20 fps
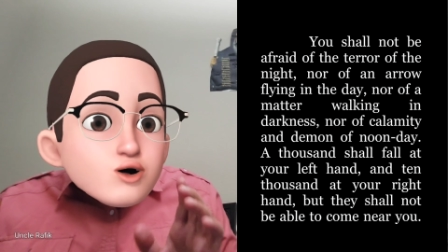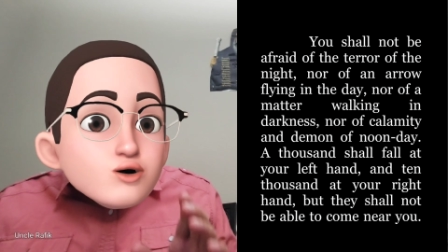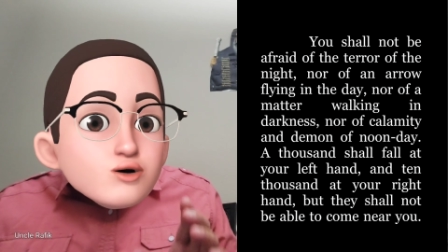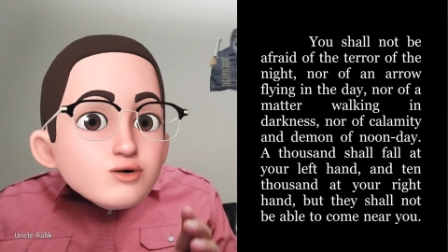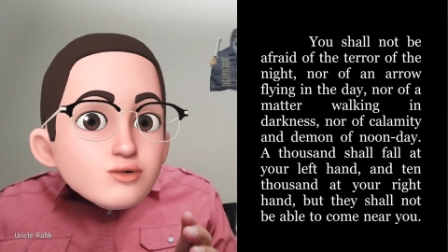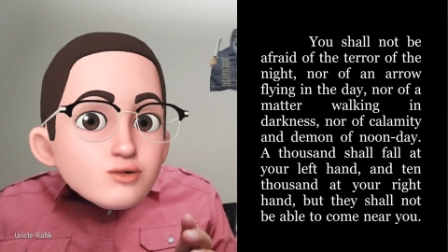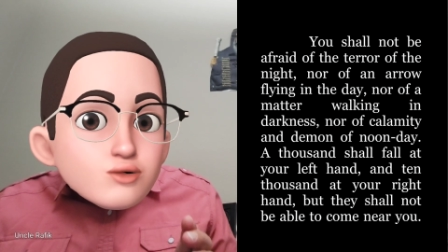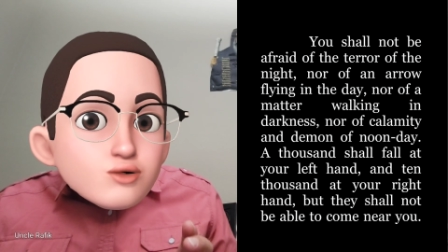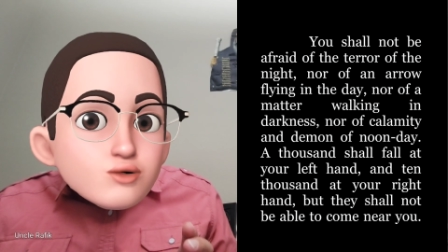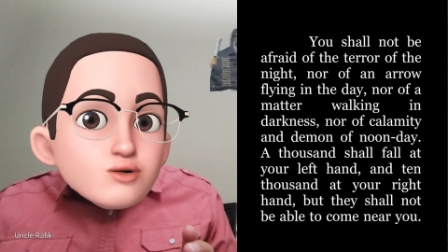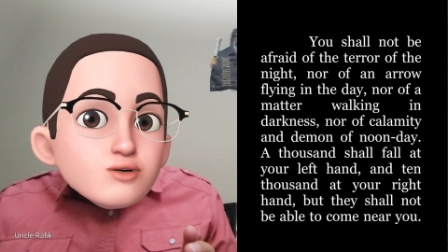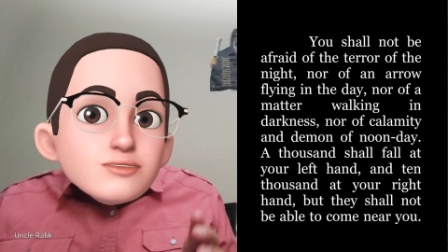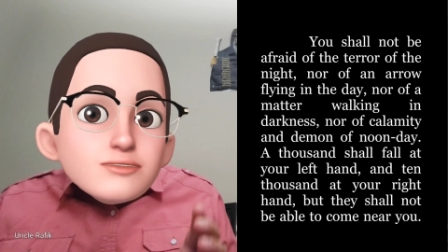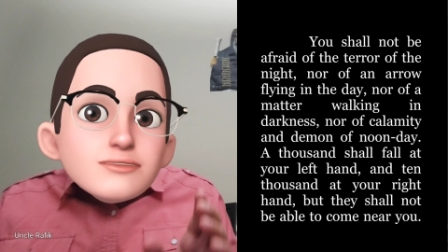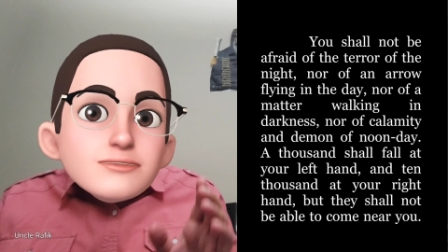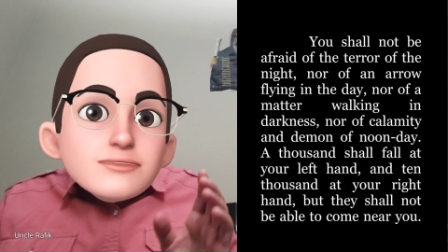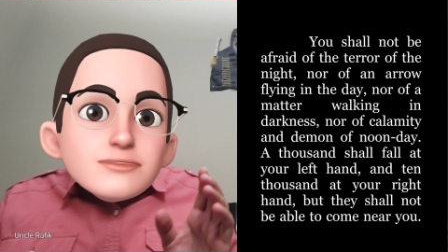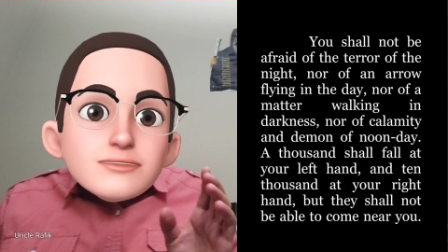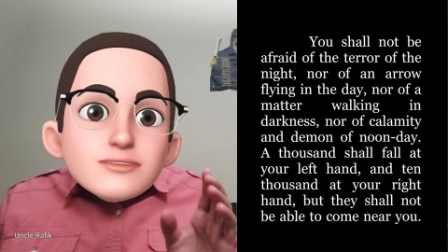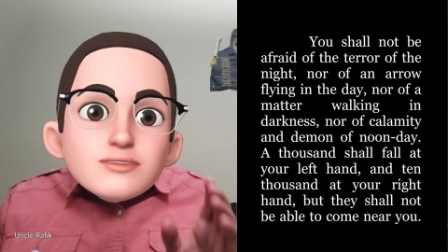
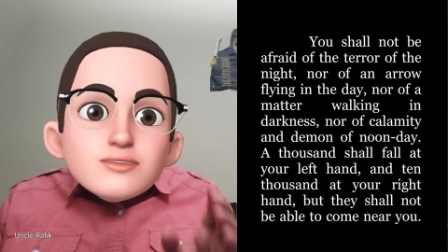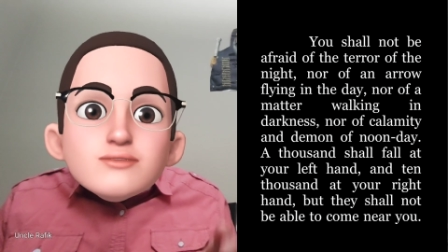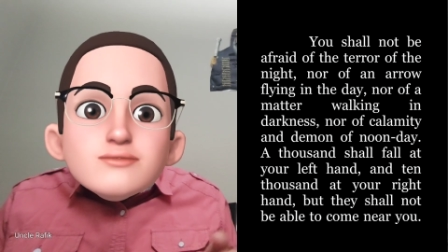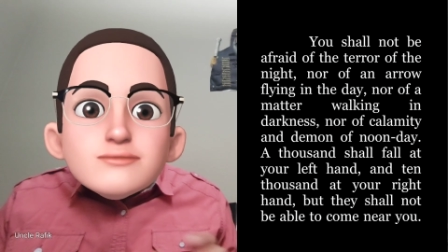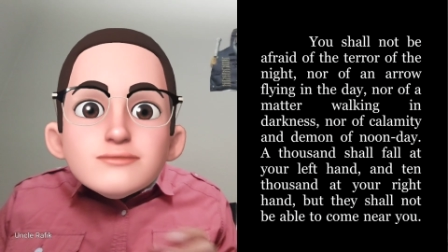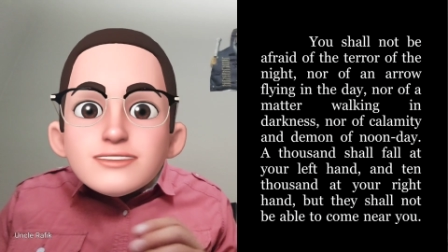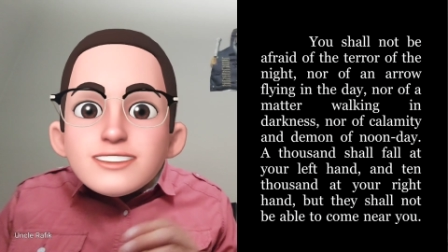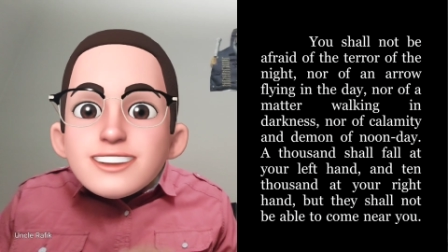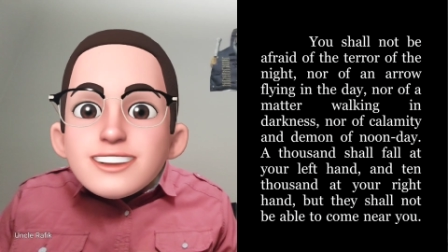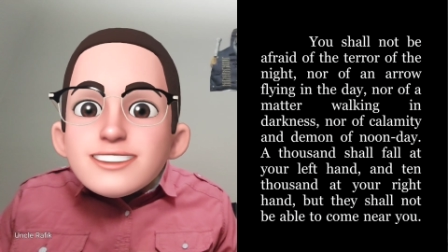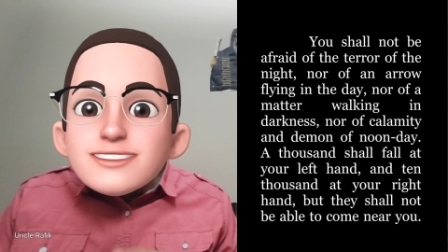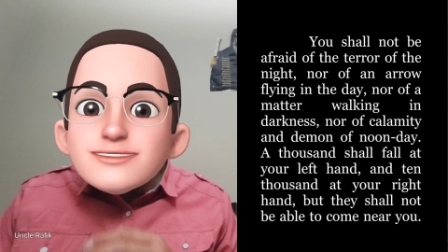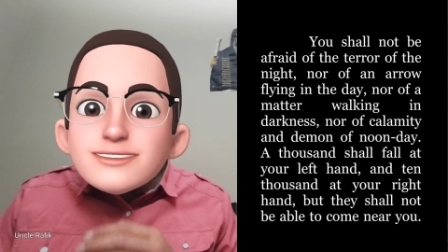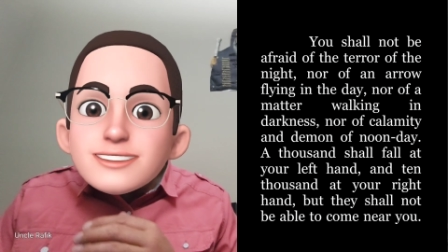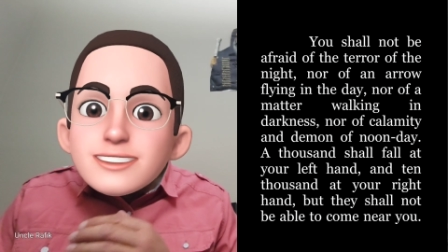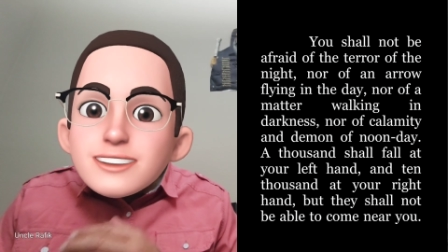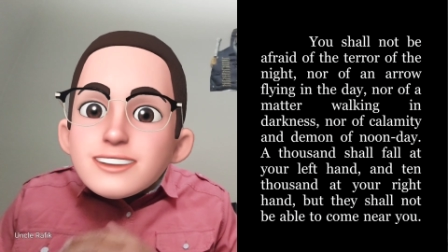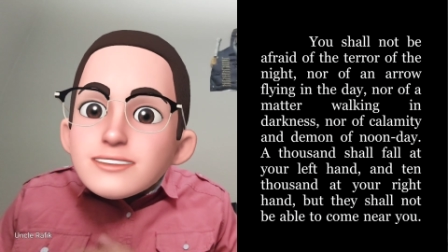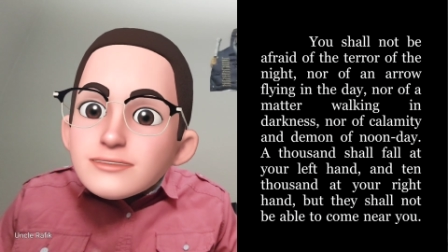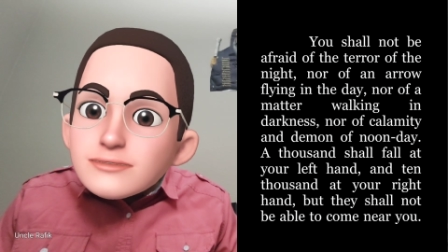nor of an
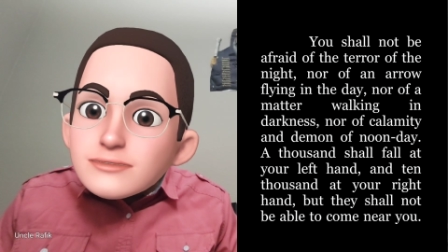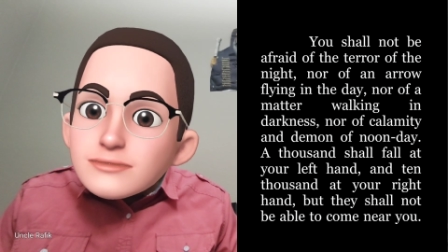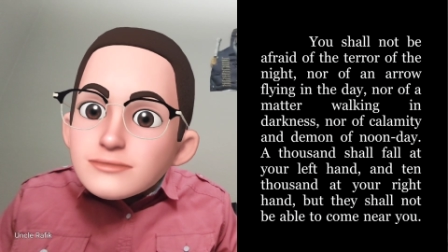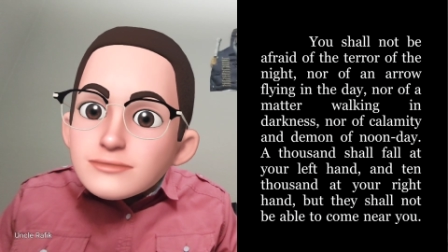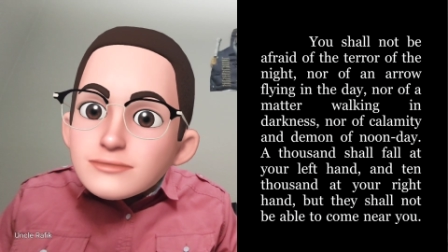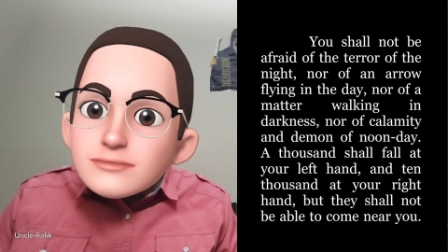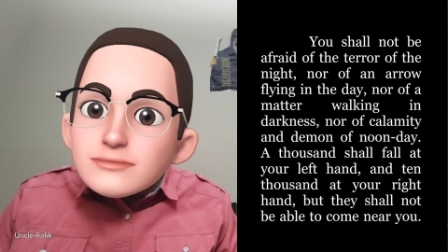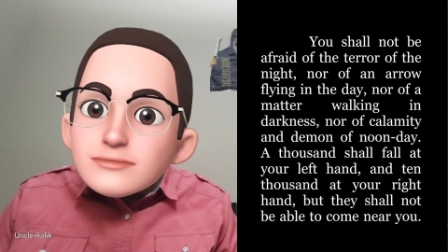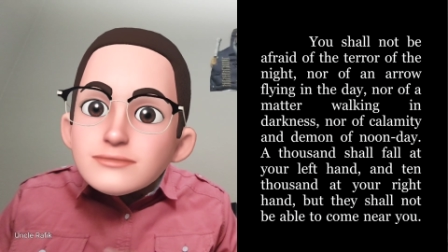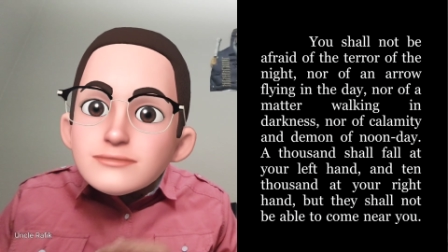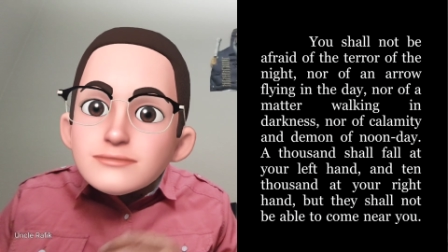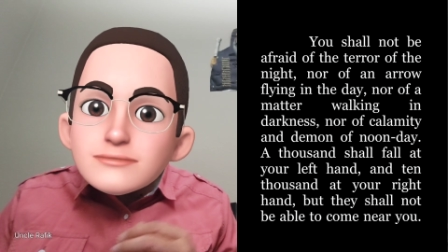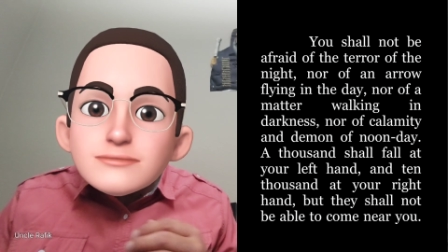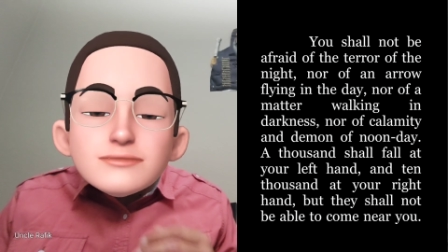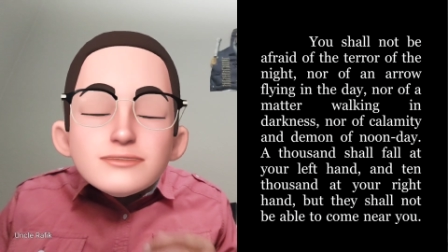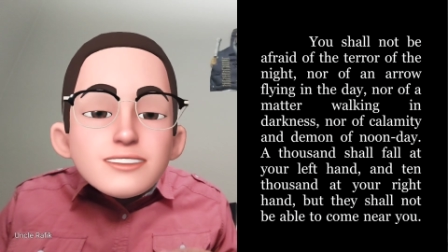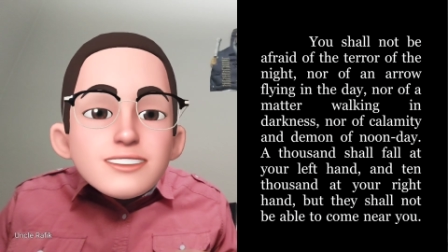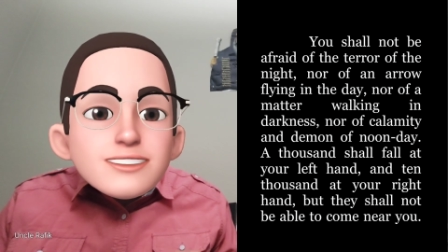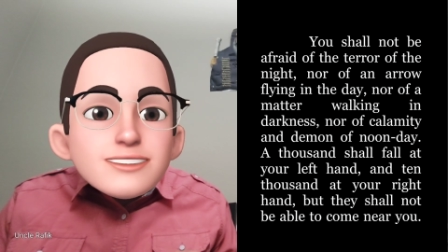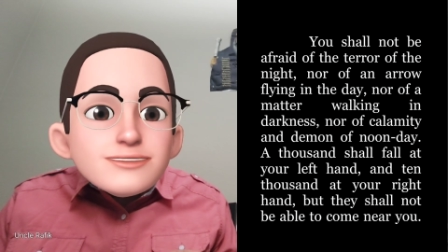arrow
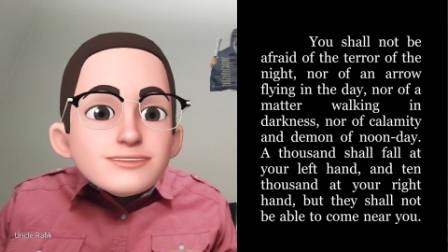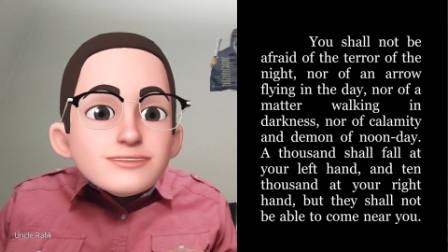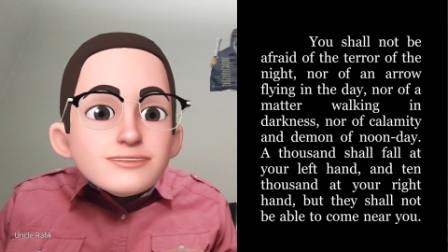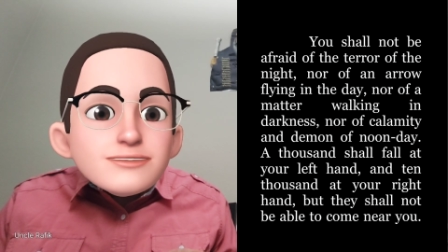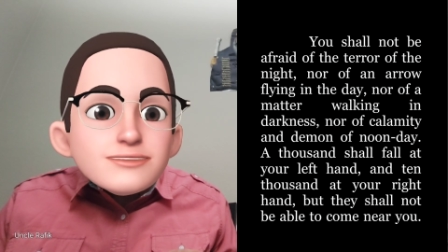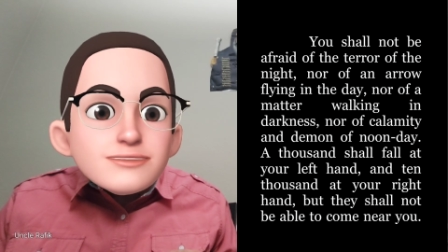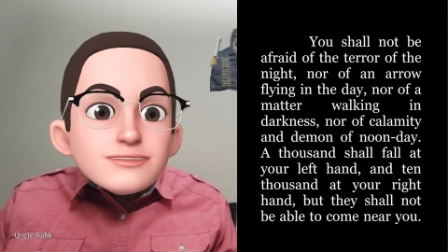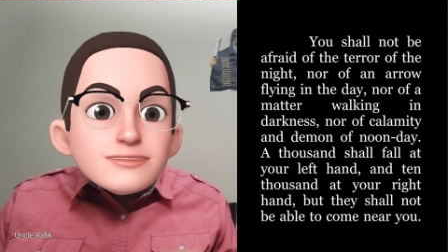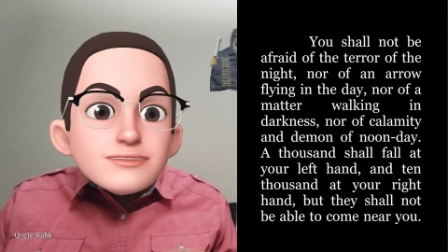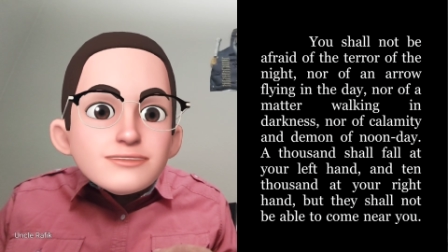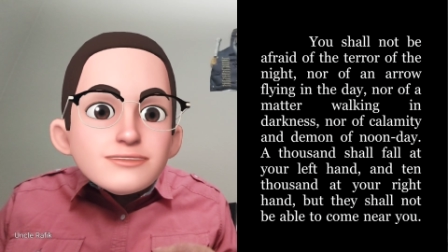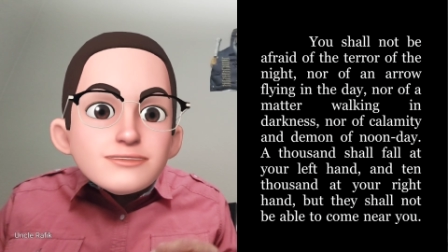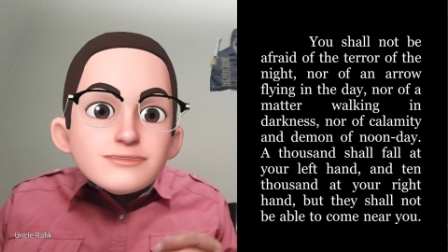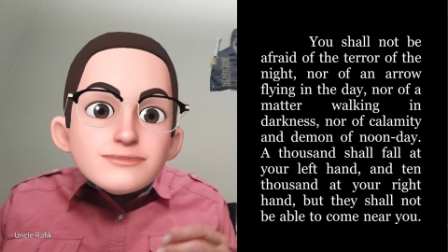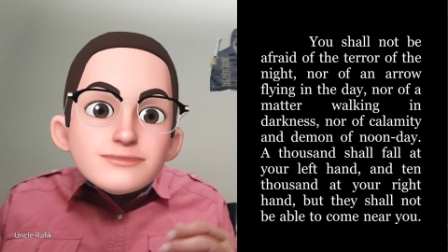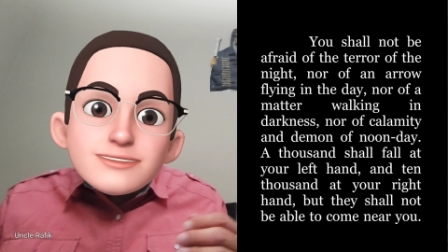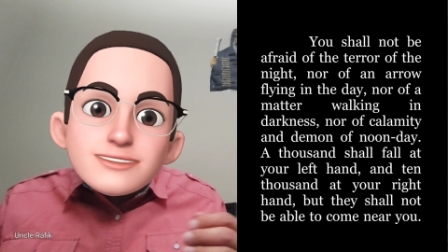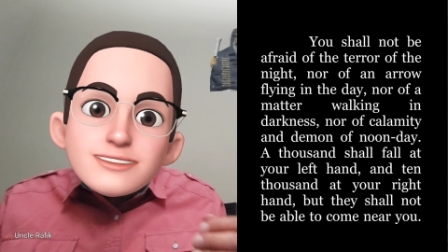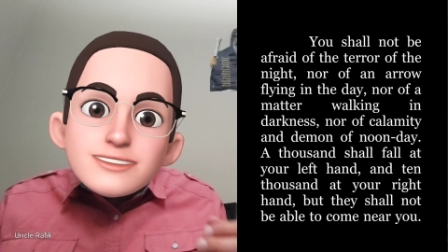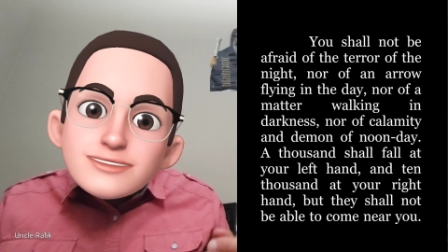flying
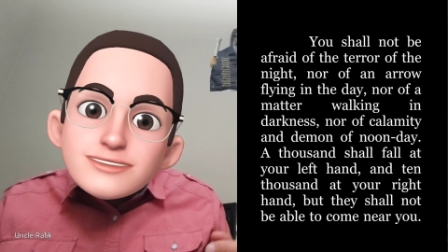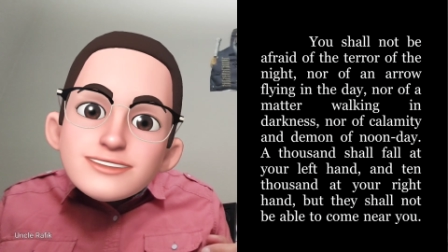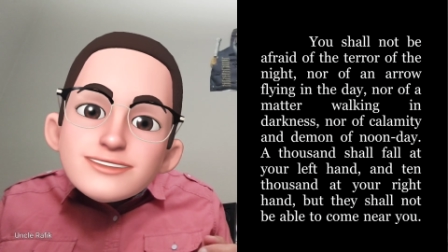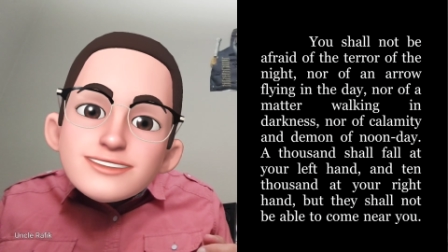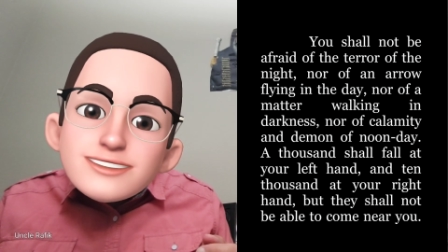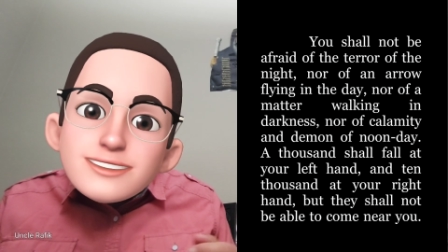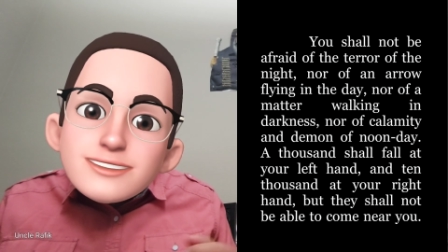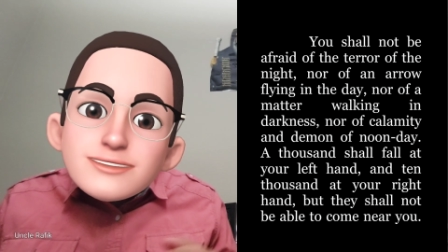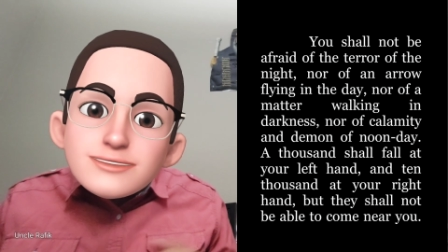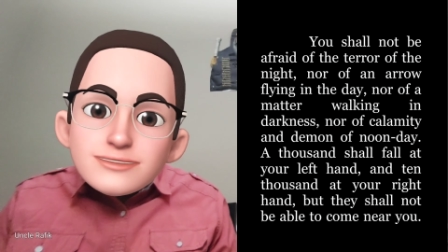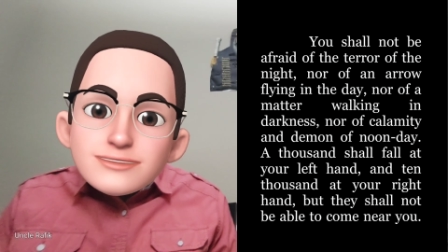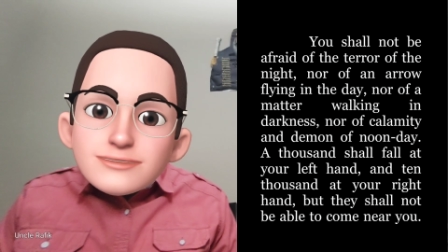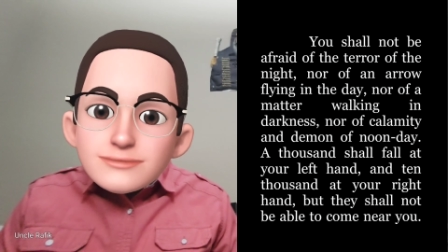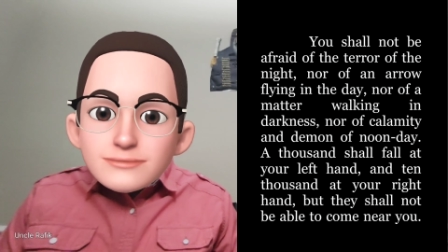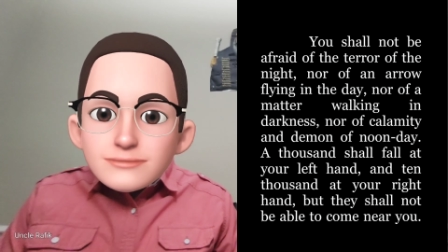in the day,